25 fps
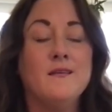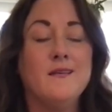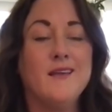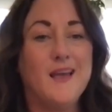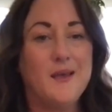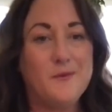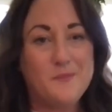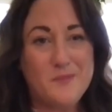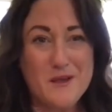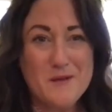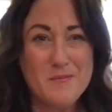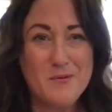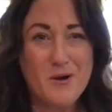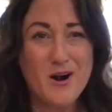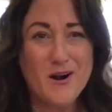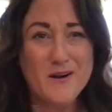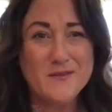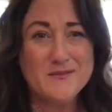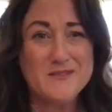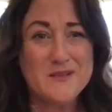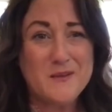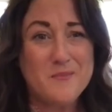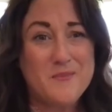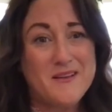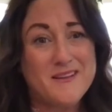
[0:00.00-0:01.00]
and be a part of
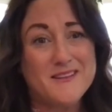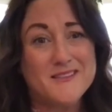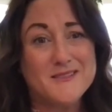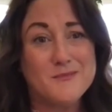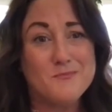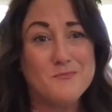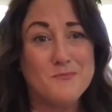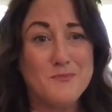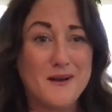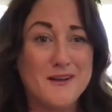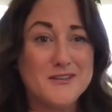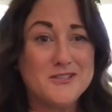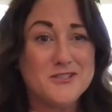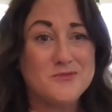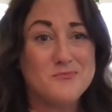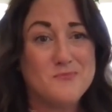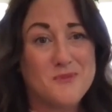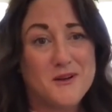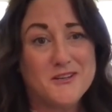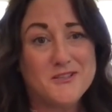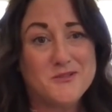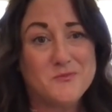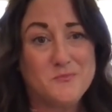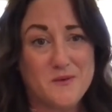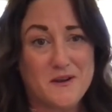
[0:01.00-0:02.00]
something that's much,
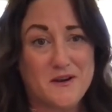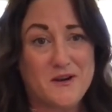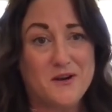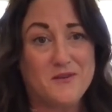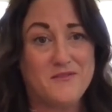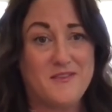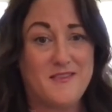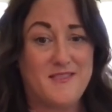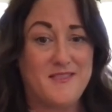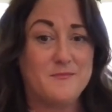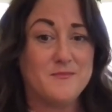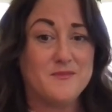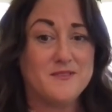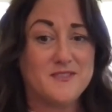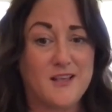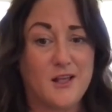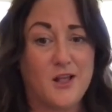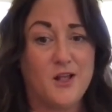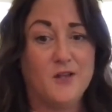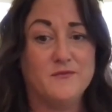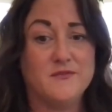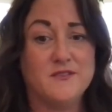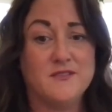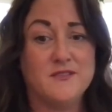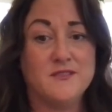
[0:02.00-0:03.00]
much bigger than
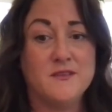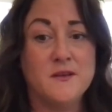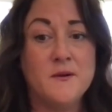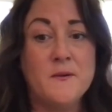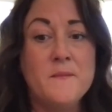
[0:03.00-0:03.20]
themselves.